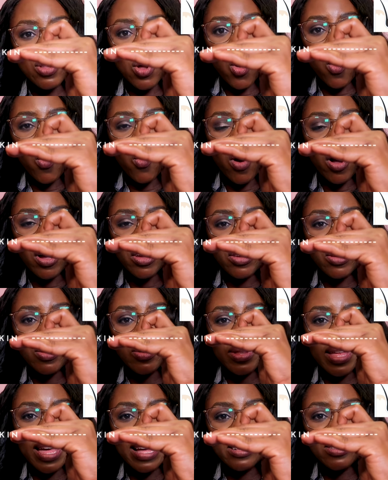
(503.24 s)
So what
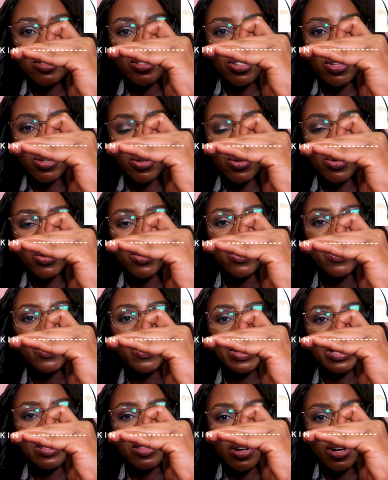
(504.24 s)
you then do
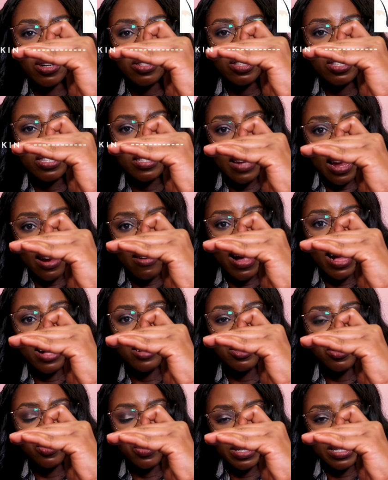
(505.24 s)
with your
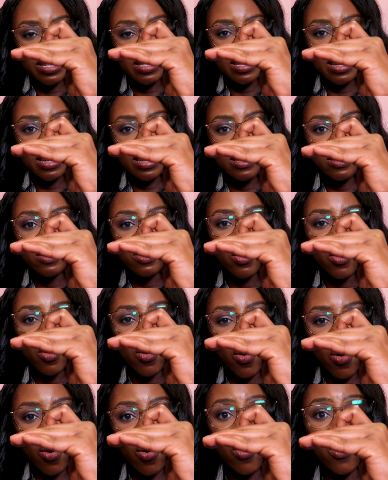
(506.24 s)
sterile tweezers
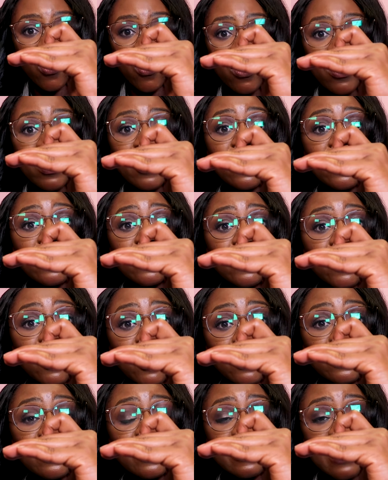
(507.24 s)
or
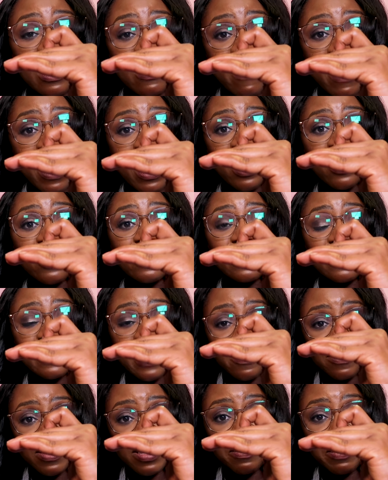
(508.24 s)
your sterile
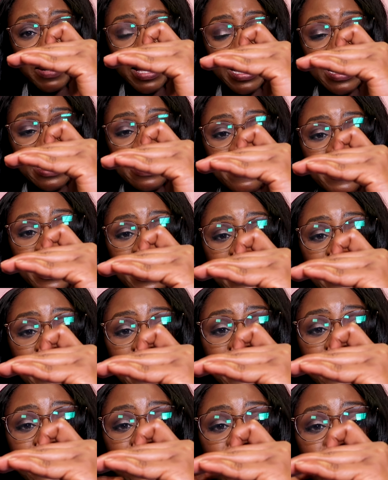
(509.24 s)
safety pin
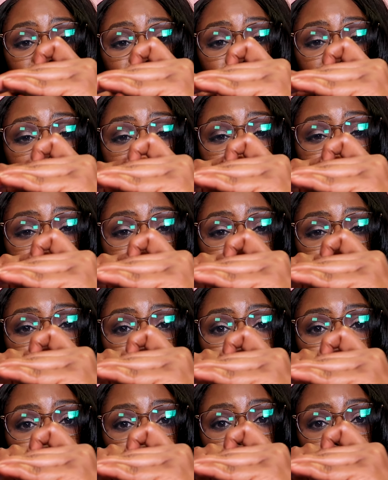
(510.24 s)
is you kind of
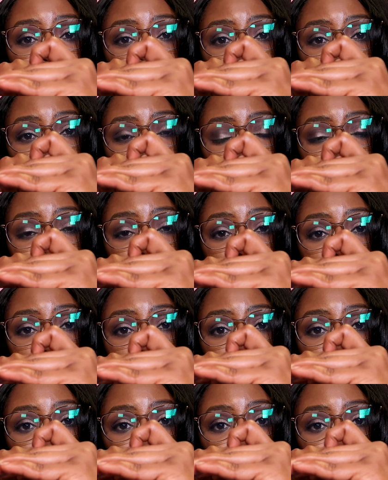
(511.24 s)
loop,
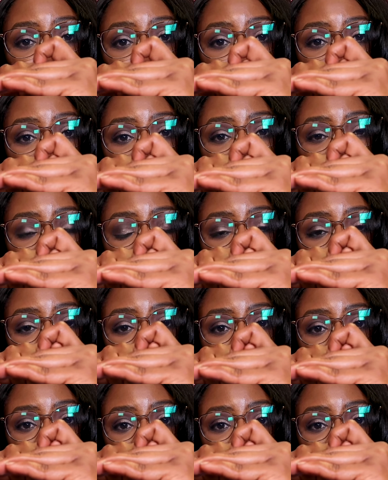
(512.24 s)
you're looping